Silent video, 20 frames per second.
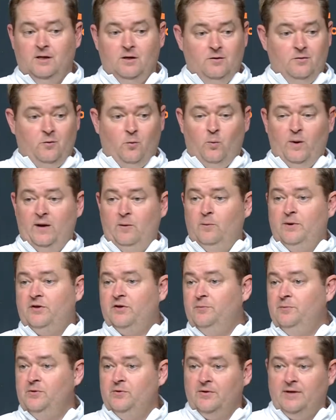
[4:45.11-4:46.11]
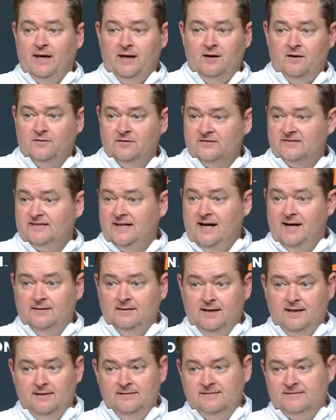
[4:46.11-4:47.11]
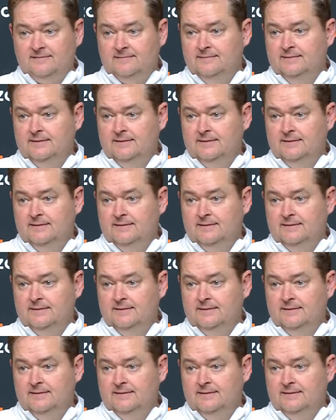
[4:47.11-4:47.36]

The way we communicate on the sidelines,